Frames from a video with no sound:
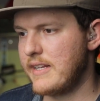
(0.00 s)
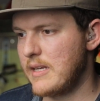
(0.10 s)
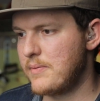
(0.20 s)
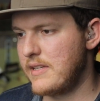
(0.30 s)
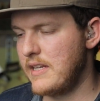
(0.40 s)

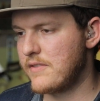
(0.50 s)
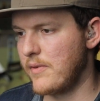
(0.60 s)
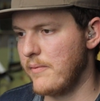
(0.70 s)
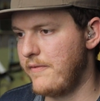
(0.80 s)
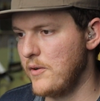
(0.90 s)
subsidies
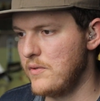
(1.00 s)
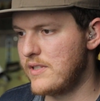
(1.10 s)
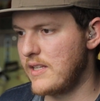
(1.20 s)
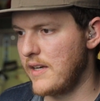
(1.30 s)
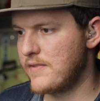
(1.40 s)
from
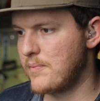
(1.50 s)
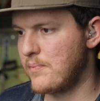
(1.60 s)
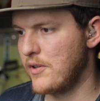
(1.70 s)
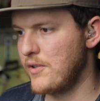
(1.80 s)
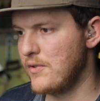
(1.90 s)
foodstuffs
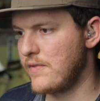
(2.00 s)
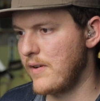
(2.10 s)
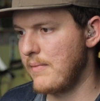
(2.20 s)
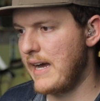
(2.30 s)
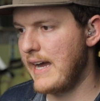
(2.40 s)
produced
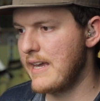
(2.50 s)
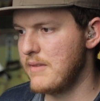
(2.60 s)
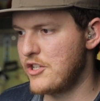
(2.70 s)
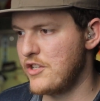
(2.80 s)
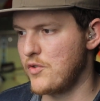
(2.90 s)
from high
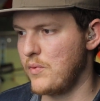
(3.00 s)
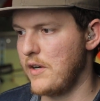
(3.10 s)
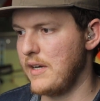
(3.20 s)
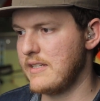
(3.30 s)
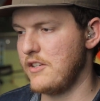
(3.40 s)
emissions
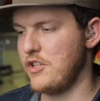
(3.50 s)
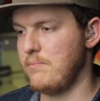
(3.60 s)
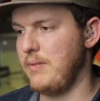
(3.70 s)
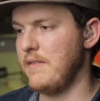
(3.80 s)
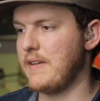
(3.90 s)
rearing, such as
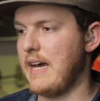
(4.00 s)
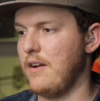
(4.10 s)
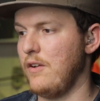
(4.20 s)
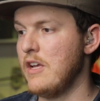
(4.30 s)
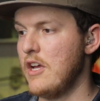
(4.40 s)
beef
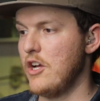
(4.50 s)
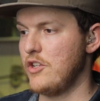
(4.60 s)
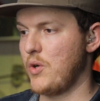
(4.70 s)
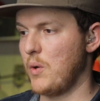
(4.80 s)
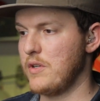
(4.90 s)
cattle,
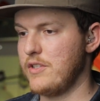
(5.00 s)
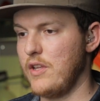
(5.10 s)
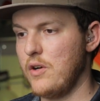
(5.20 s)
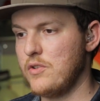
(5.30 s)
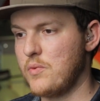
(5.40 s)
towards
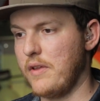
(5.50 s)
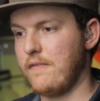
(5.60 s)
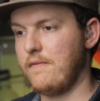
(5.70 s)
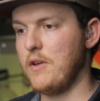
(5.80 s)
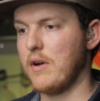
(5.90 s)
those with
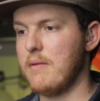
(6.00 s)
fewer